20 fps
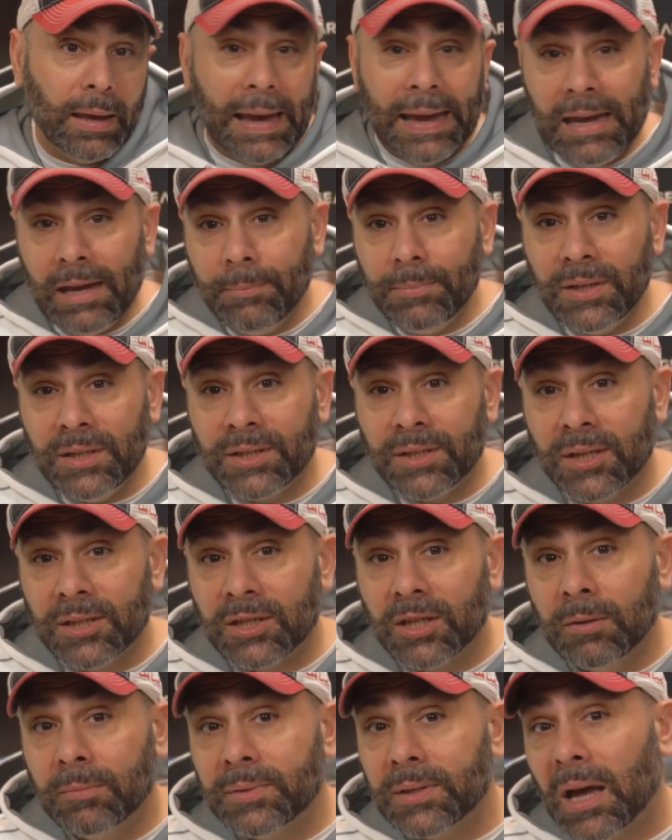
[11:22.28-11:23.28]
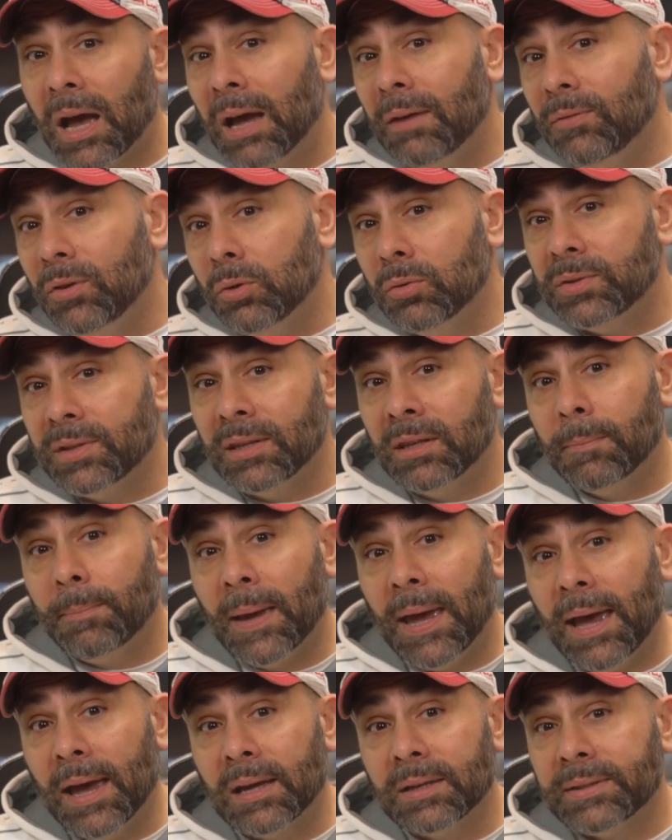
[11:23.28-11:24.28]
AMD systems I've used in the
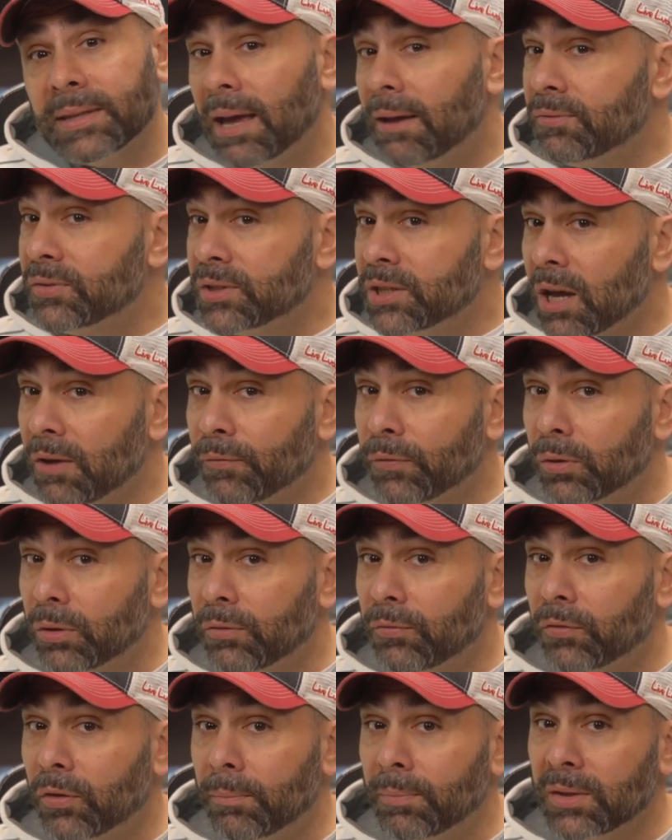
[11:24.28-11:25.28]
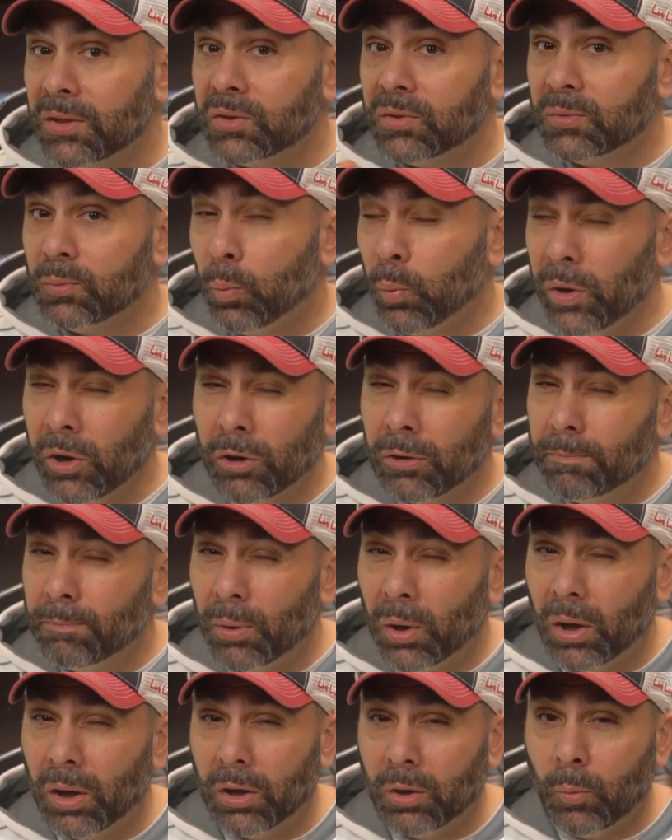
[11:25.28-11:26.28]
past have suffered from this weird
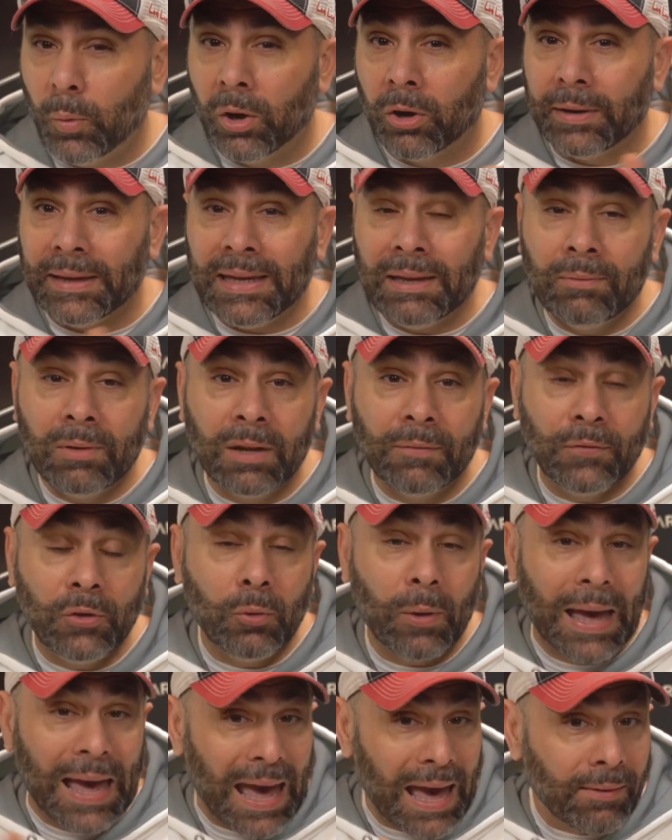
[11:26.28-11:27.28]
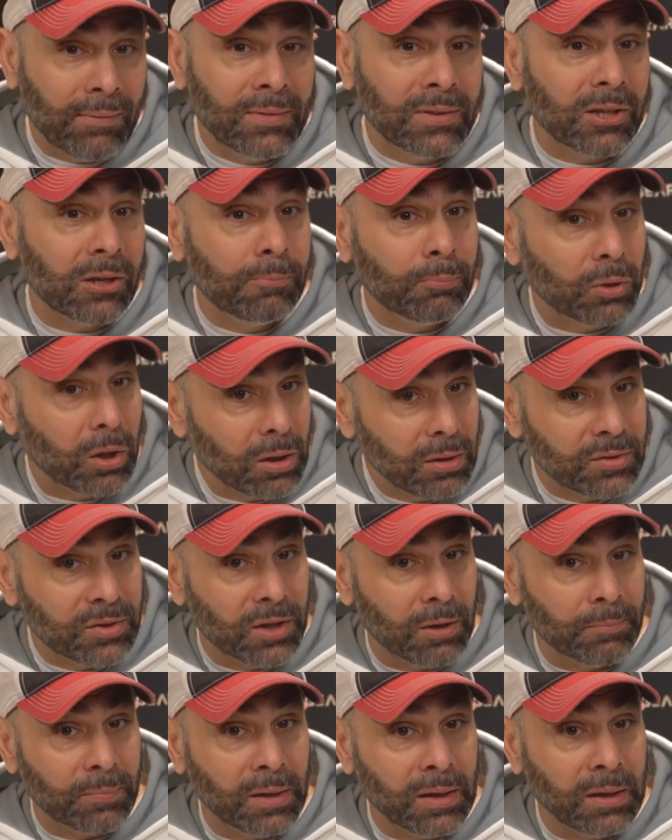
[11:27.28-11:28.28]
bug where even if you haven't unplugged
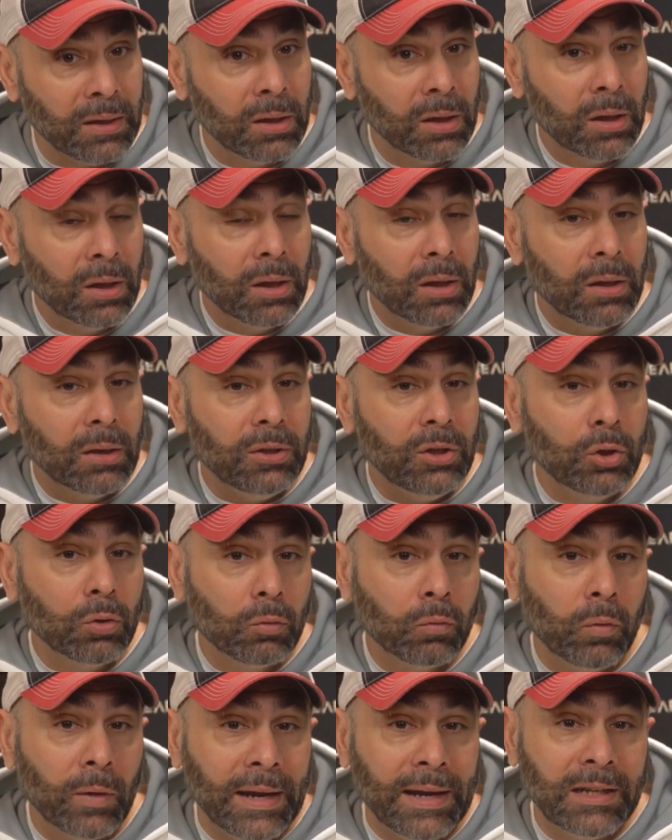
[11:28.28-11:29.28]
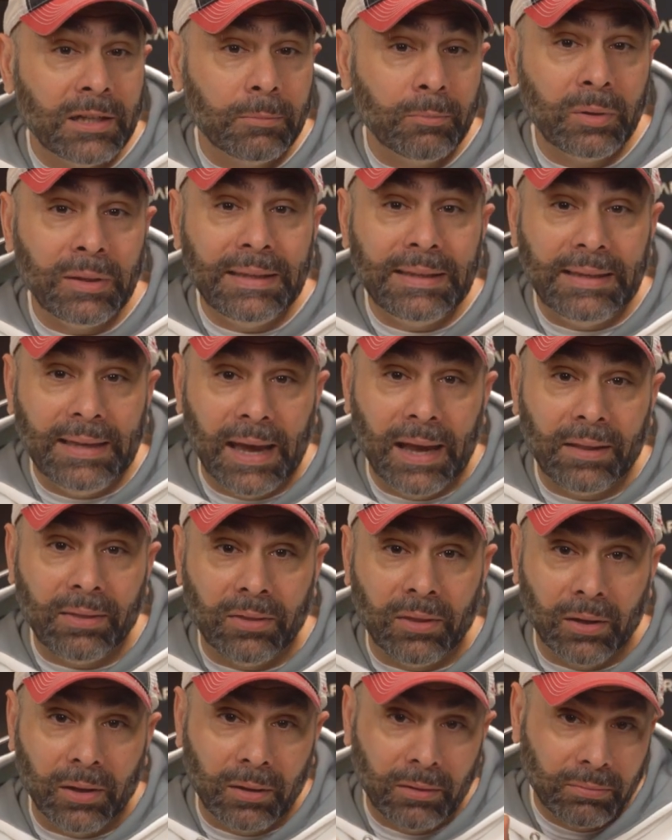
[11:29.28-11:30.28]
something, you'll randomly get
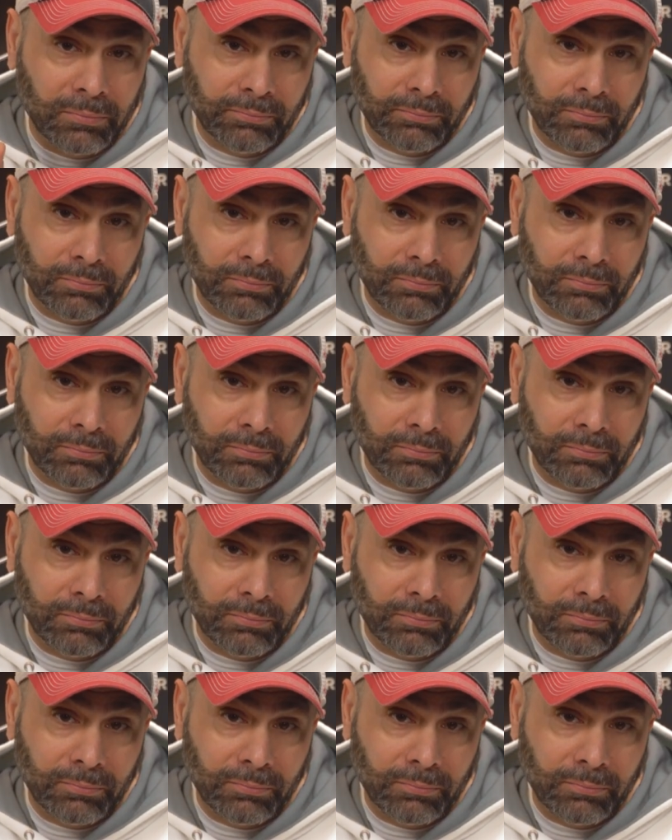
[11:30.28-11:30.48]
the